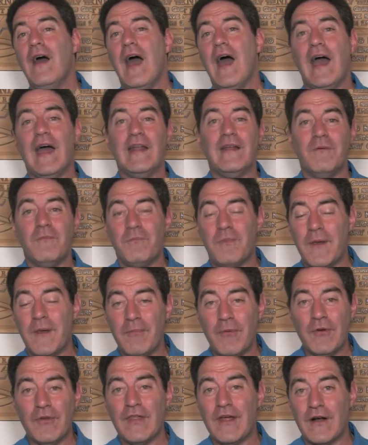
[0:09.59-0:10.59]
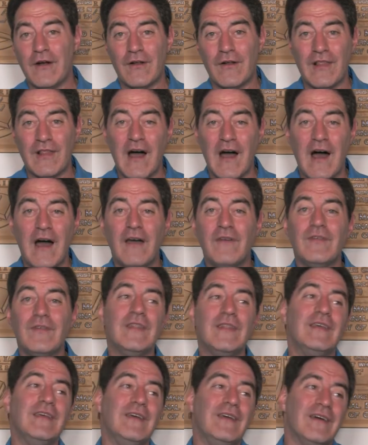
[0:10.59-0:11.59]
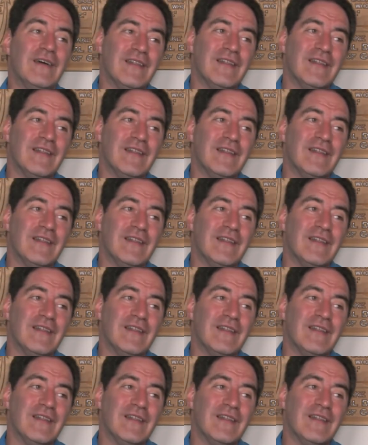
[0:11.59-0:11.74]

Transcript: and people that are live in the